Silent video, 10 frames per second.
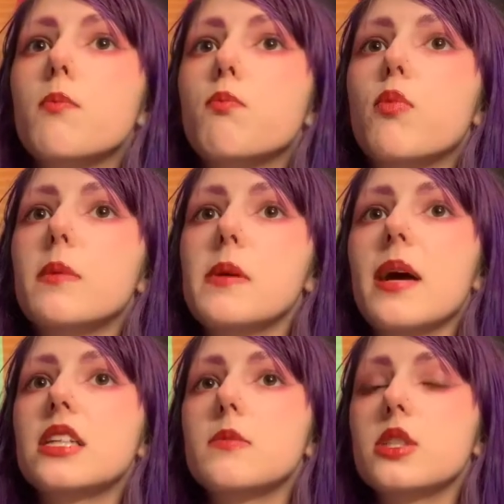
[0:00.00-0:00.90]
Bring Me
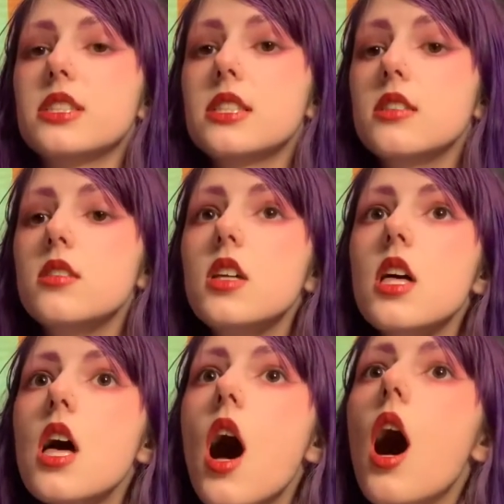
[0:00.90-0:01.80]
Back to Brazil.
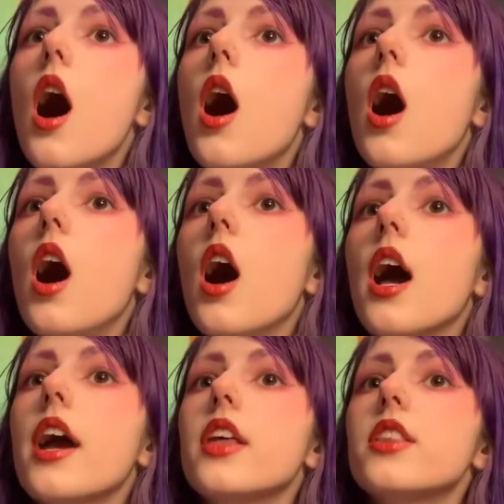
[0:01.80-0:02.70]

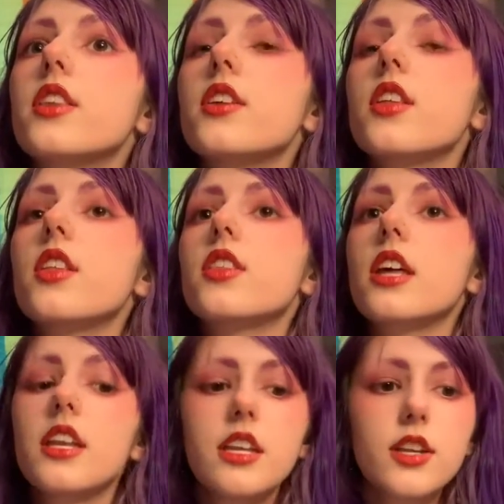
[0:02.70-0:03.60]
And
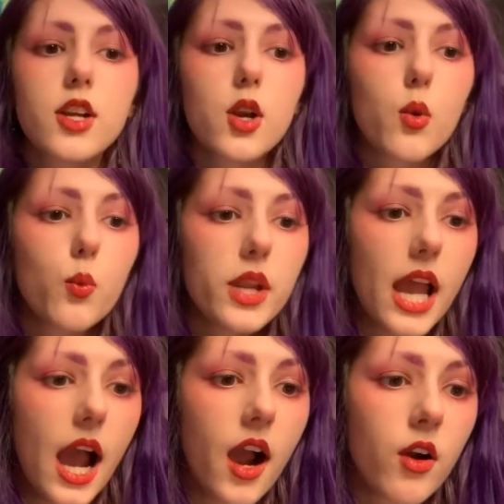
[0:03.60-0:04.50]
then here we
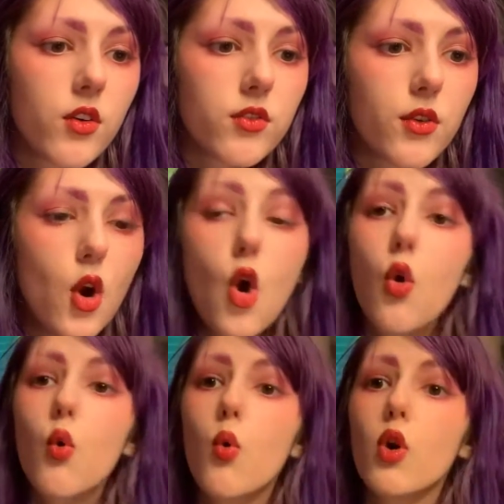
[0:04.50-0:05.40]
have
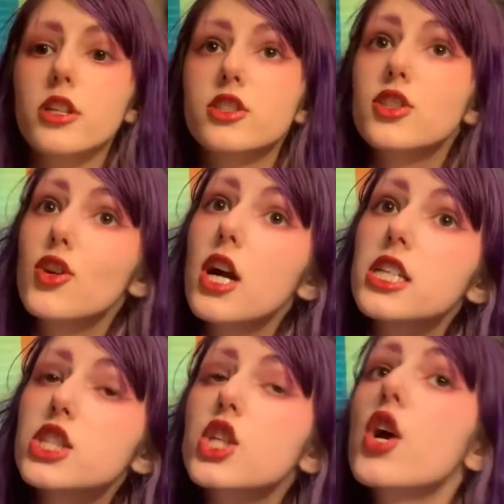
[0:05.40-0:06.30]
Orange Crush
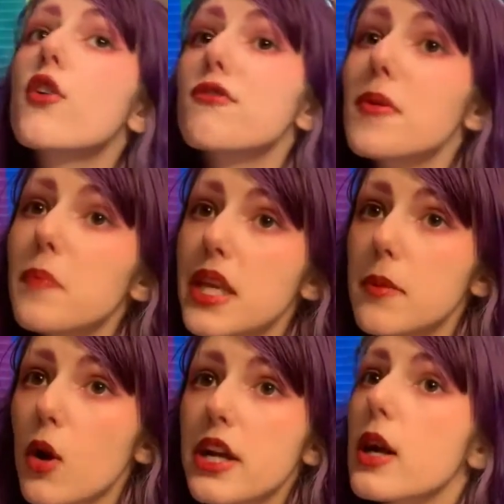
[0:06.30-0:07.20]
from Mini
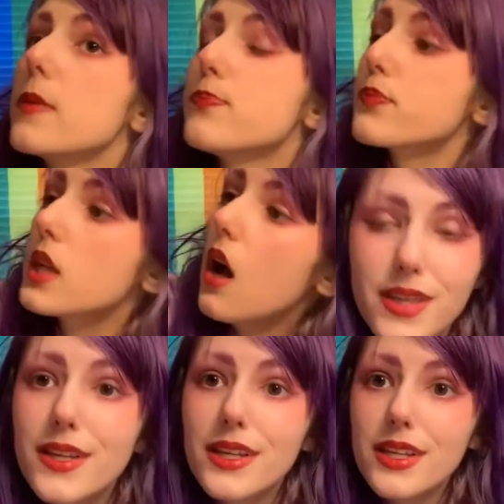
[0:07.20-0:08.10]
Breaker.
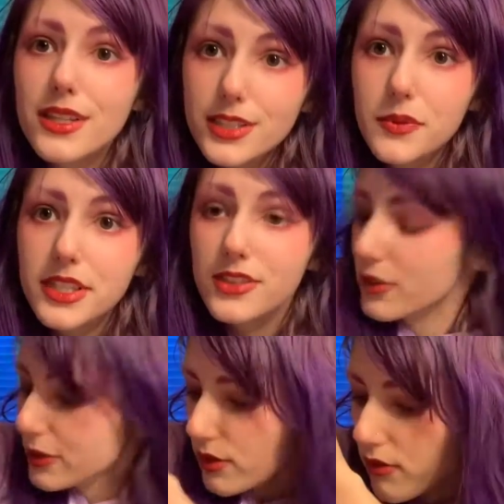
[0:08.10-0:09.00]
This one is
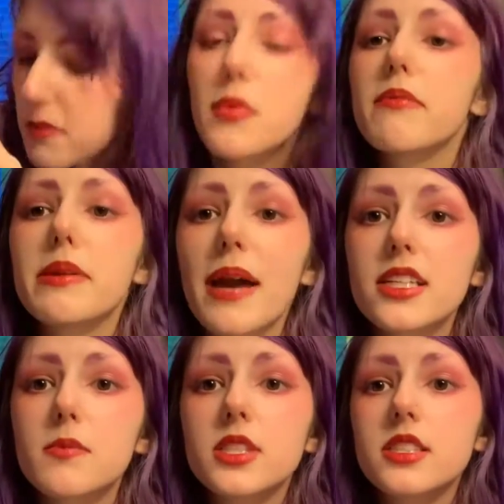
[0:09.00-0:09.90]
also from Bring Me Back to
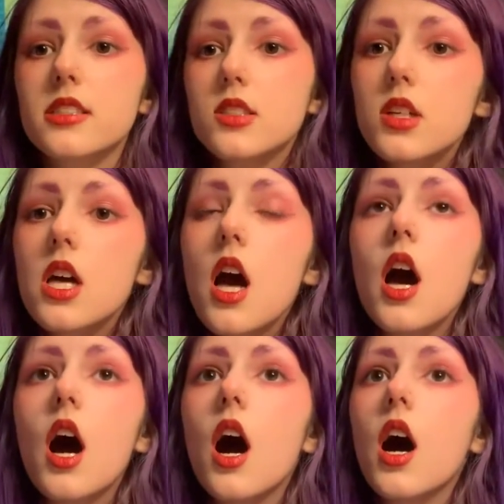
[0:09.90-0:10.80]
Brazil.
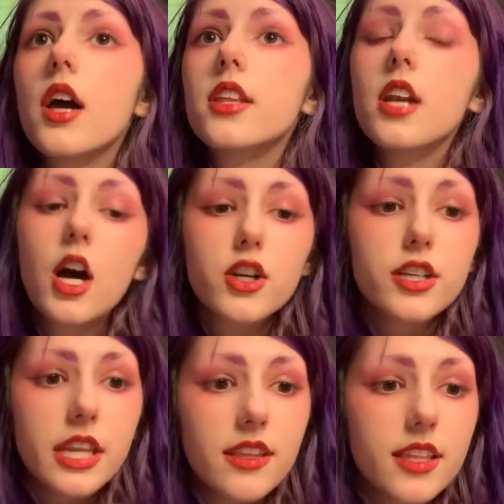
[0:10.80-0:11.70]
And then
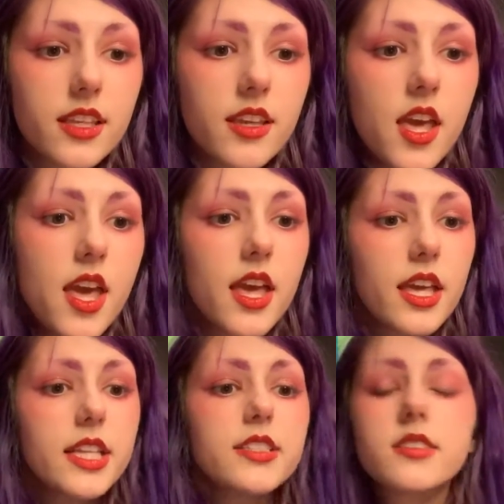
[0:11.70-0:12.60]
underneath it
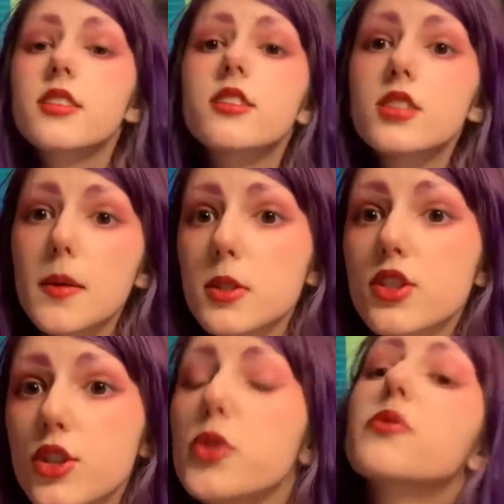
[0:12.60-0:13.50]
is Double
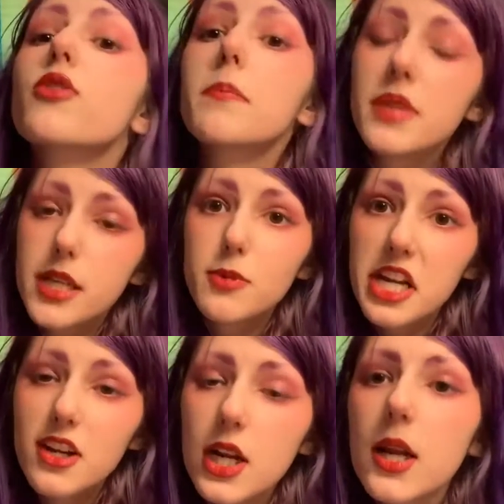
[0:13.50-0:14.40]
Scoop from Mini
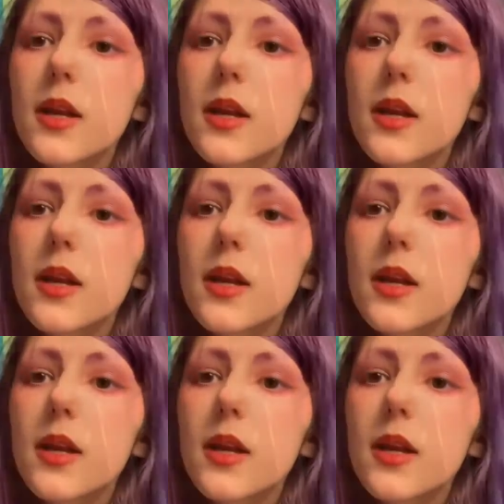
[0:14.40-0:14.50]
Breaker.